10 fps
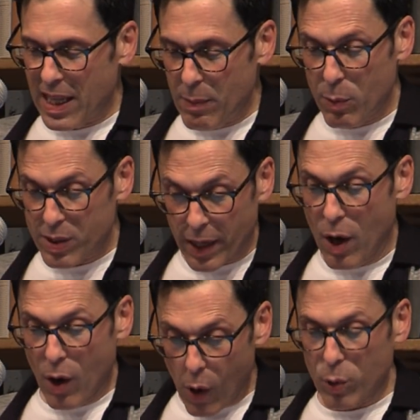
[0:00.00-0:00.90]
them up was like,
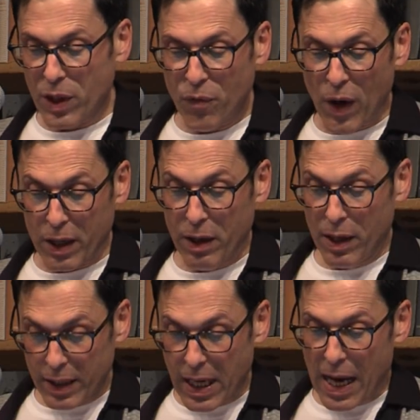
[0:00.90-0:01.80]
holy fuck,
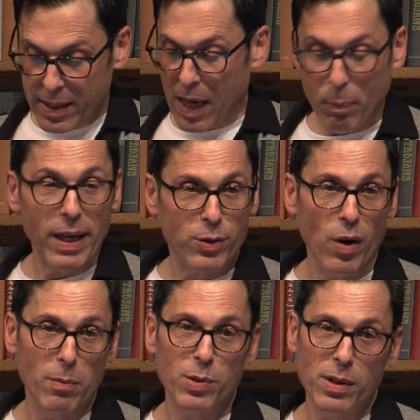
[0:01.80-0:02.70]
the guy's got pink
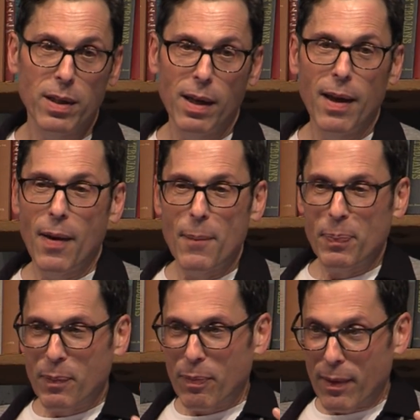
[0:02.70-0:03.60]
drums.
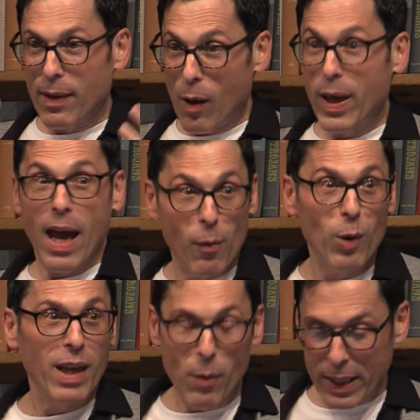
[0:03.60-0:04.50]
Okay, I
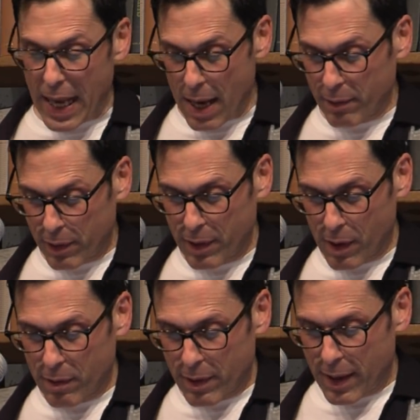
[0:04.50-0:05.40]
wrote that one down, you
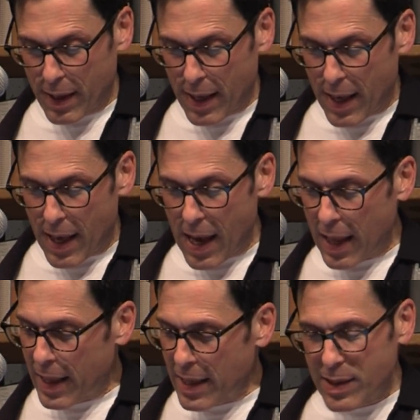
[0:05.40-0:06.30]
know.
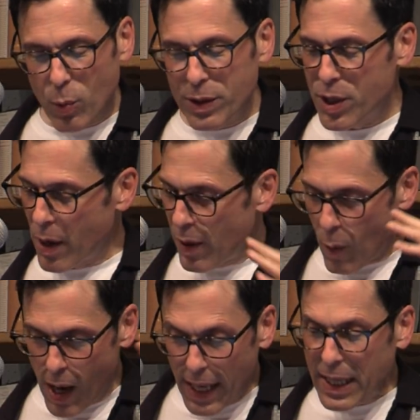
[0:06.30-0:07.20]
And that's what Jerry
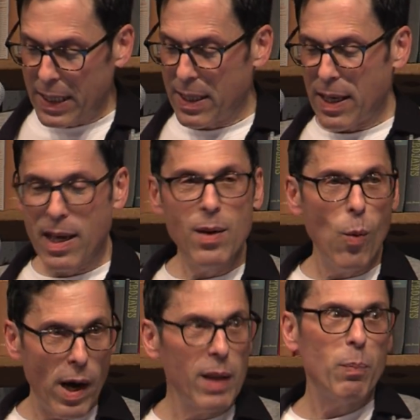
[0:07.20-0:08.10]
wanted. He
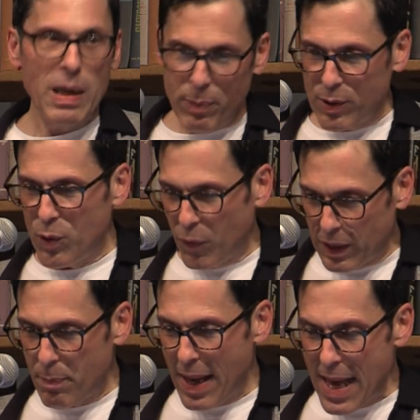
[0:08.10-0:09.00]
wanted people to
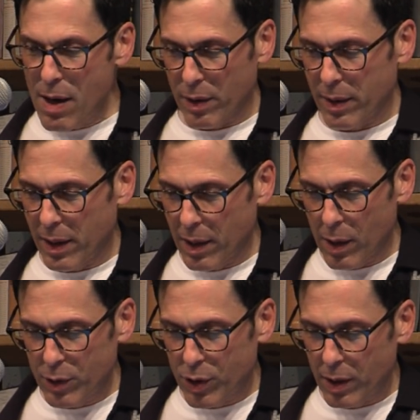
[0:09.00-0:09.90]
flip out, you
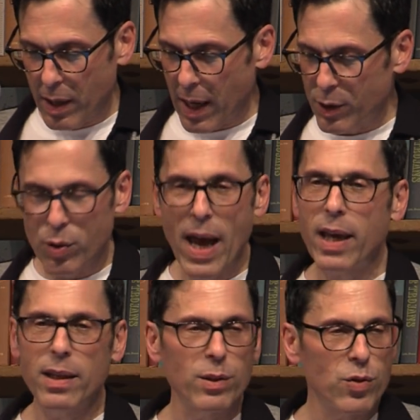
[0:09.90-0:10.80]
know, and
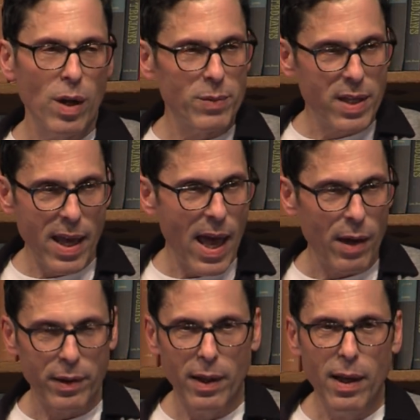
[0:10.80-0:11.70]
tracking those drums
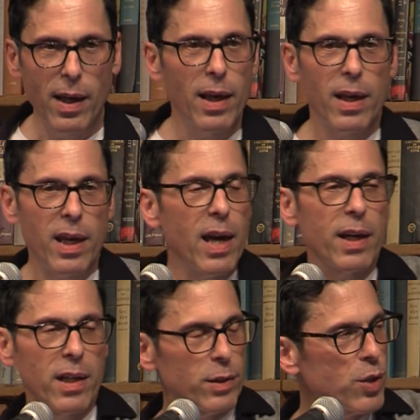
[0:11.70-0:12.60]
down. He got
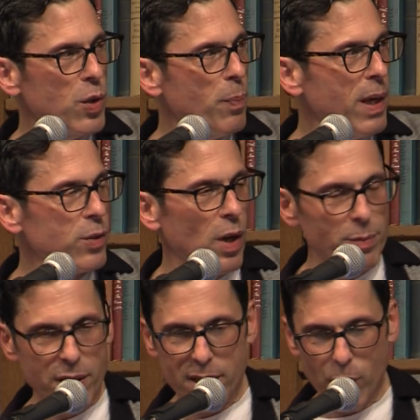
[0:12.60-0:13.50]
another 2 pink drum
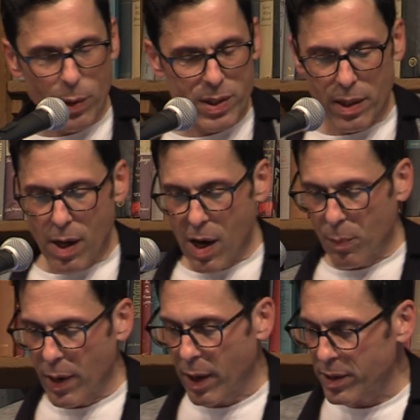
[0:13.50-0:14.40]
sets when he was in the
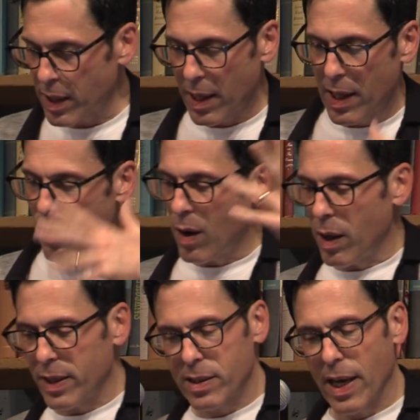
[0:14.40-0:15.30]
Heartbreakers, and they're
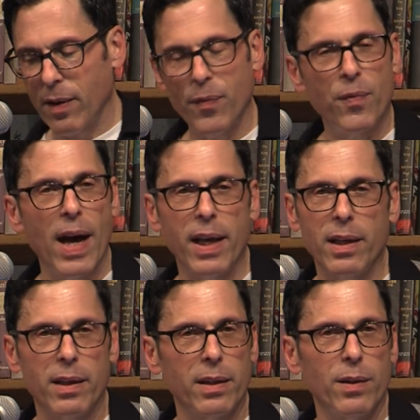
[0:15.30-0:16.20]
all, it's like
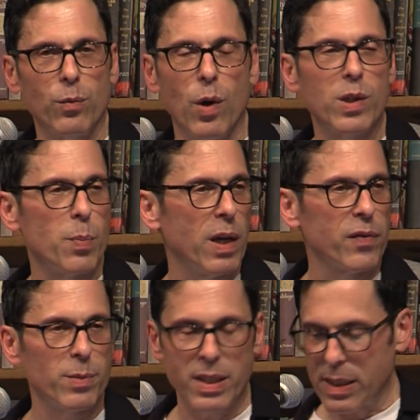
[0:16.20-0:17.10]
finding Rosebud
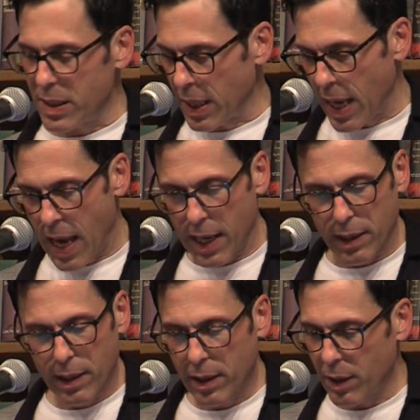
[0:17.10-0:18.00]
from Citizen Kane,
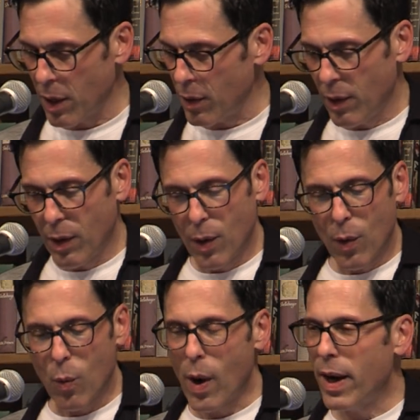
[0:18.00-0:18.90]
you know.
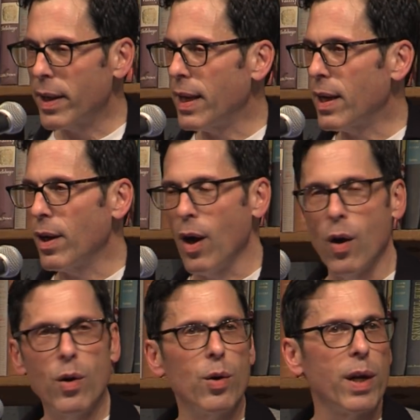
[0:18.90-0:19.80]
Where did they
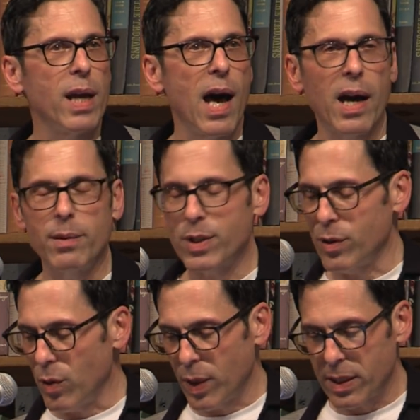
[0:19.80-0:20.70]
go? Who did he hock them to?
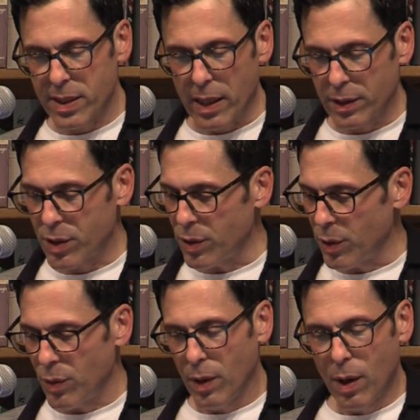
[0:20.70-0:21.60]
Who did he sell it
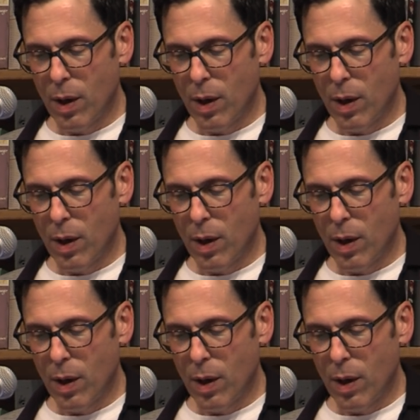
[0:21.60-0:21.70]
to?